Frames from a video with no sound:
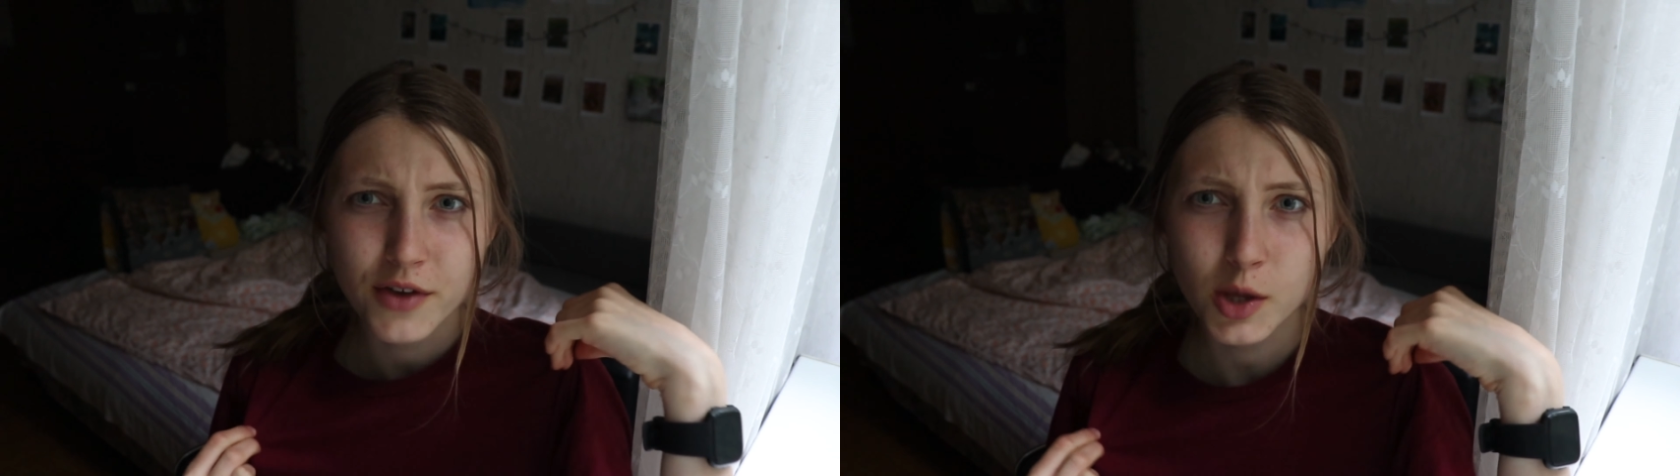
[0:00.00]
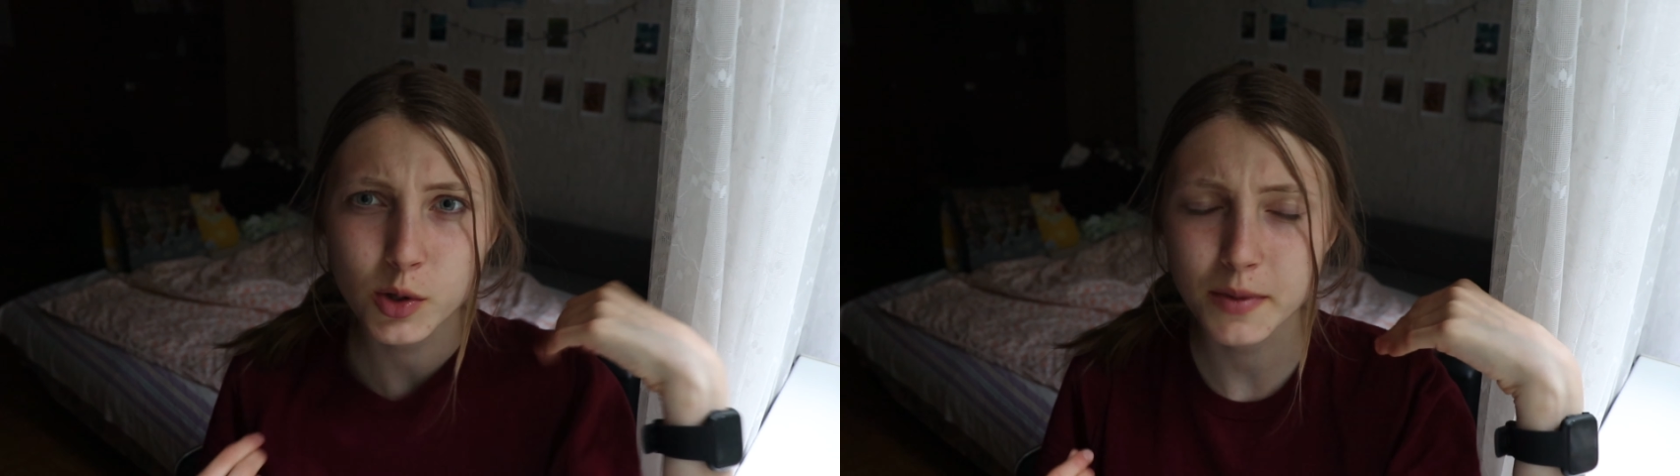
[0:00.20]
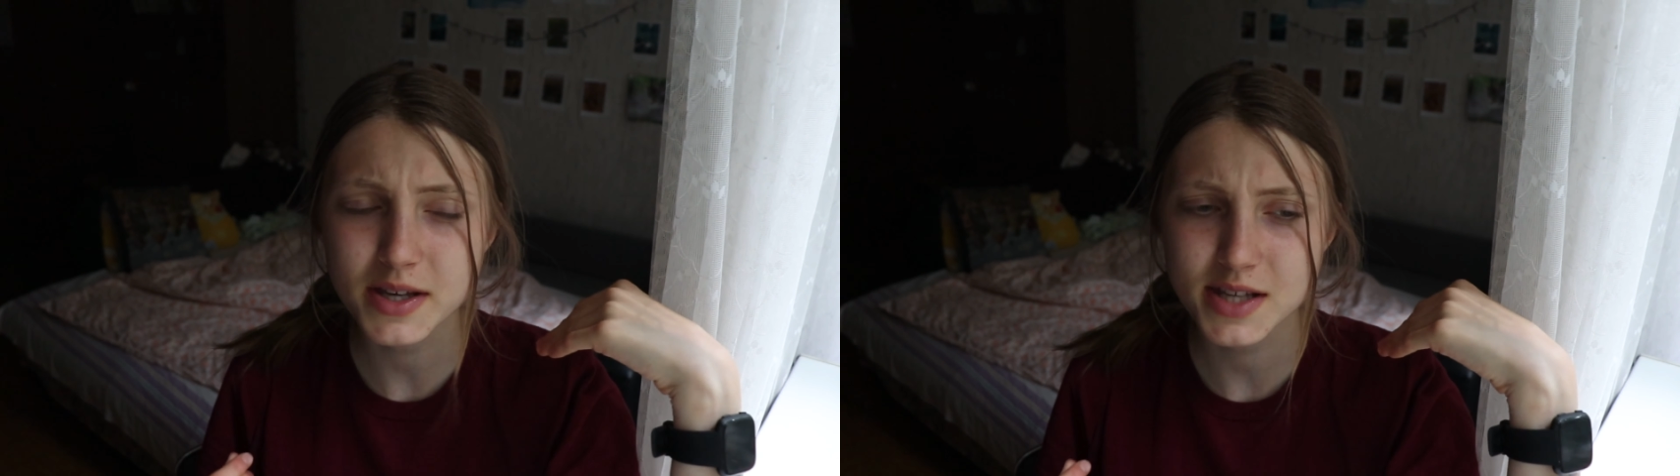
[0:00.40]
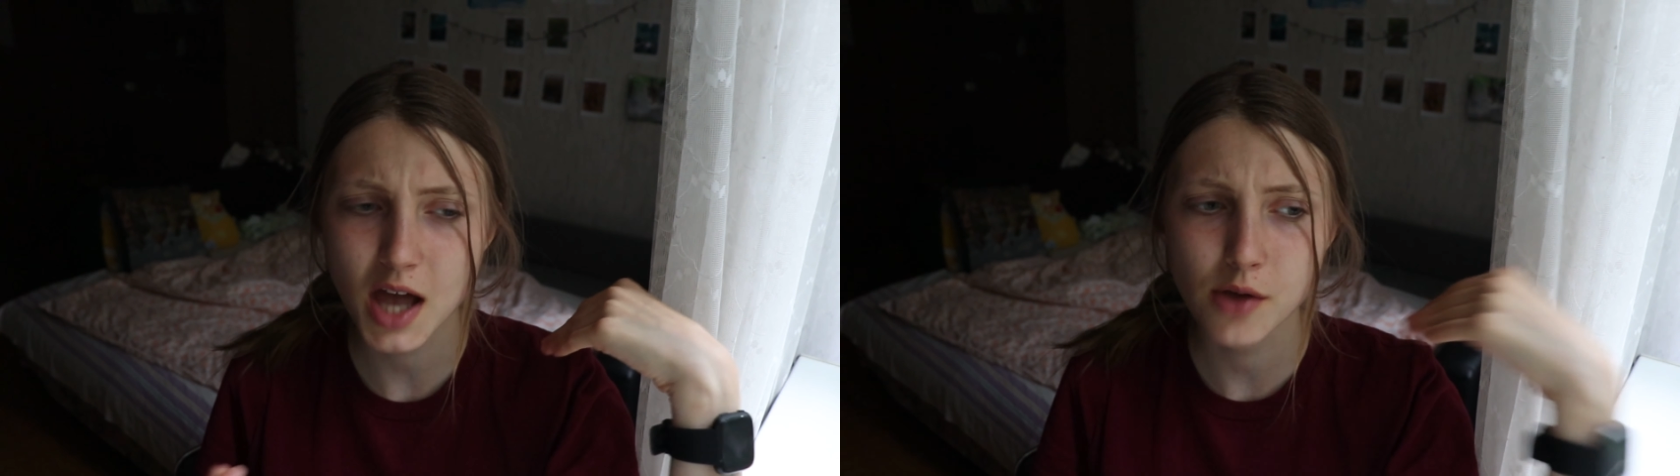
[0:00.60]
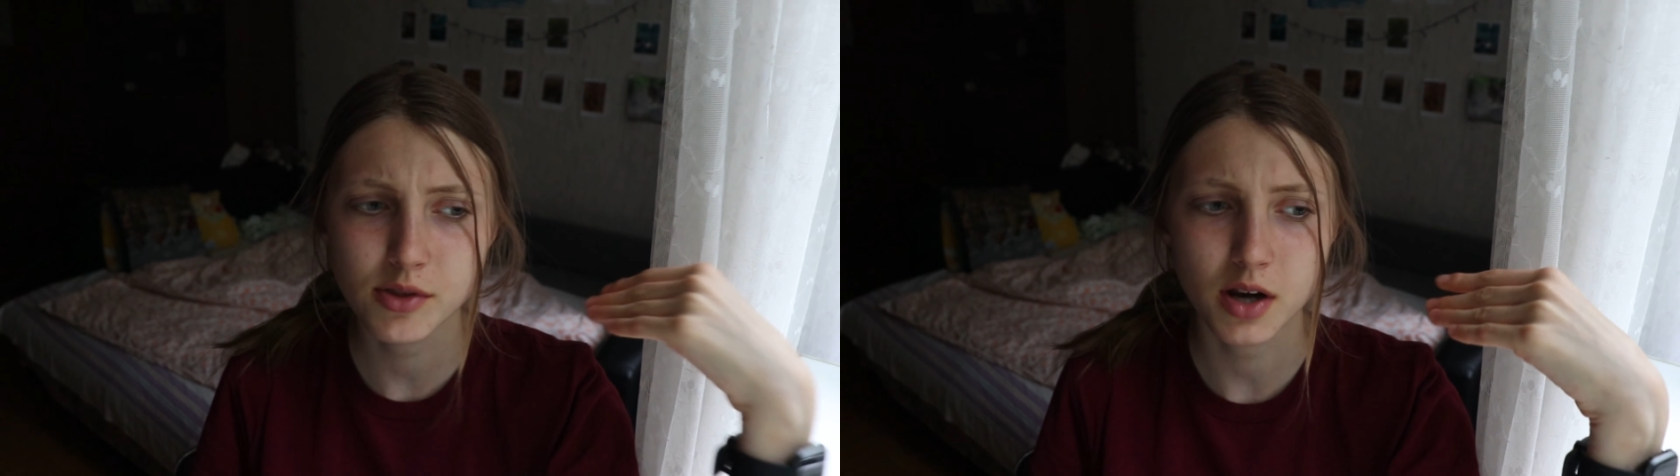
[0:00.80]
feel with
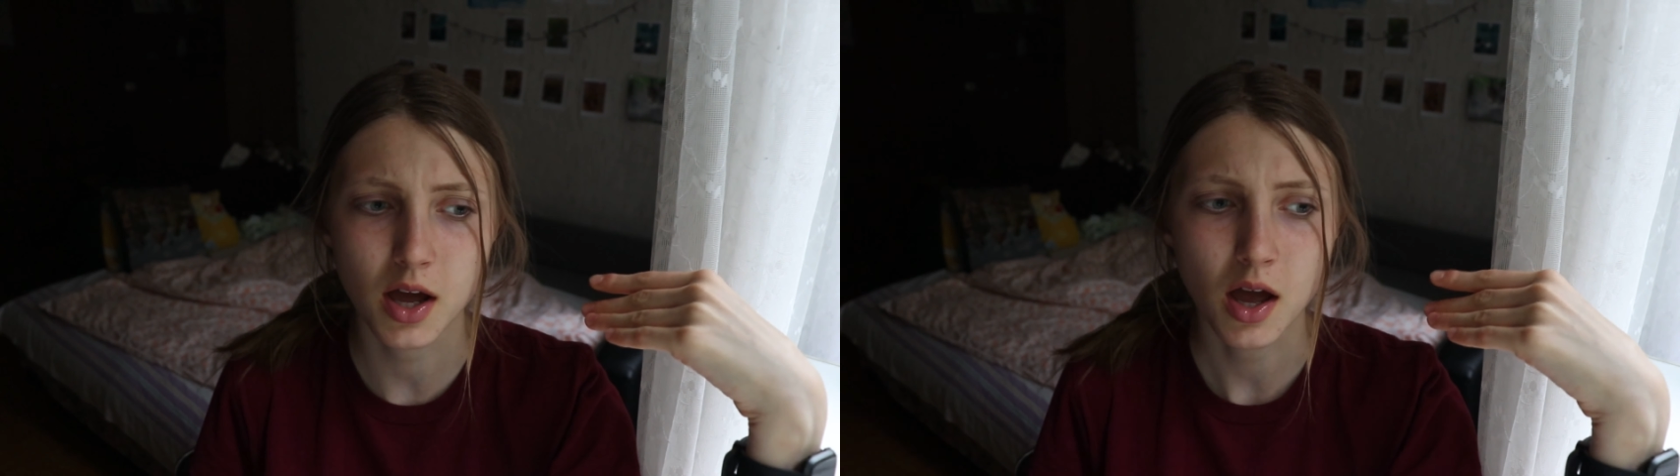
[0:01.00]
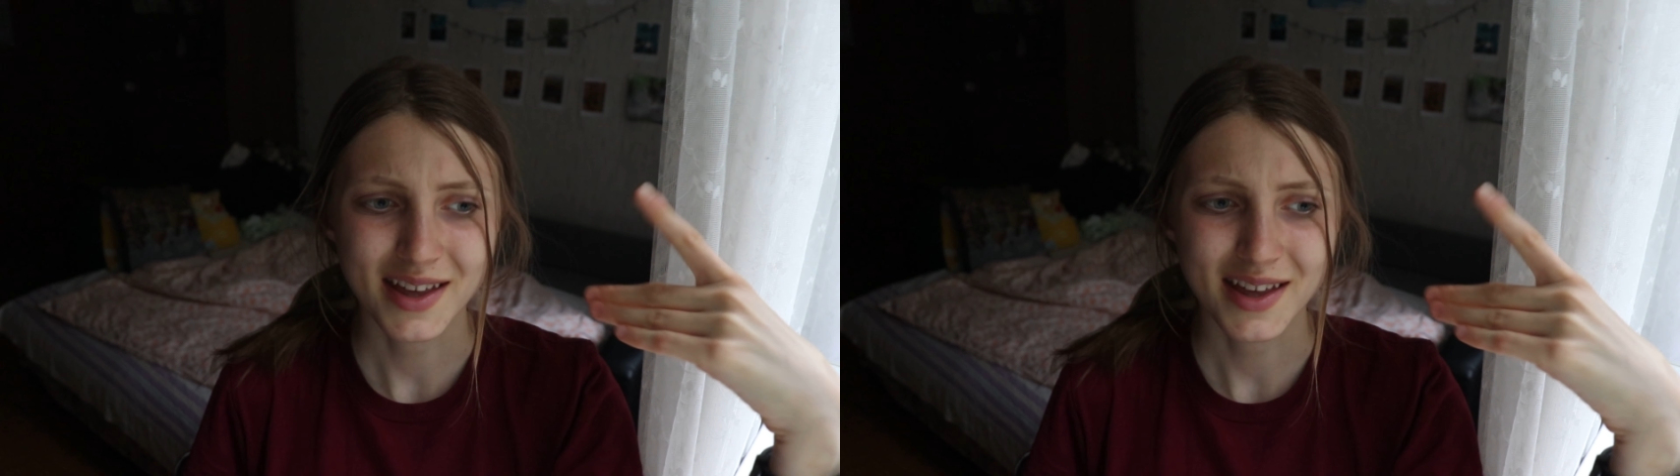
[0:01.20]
myself that I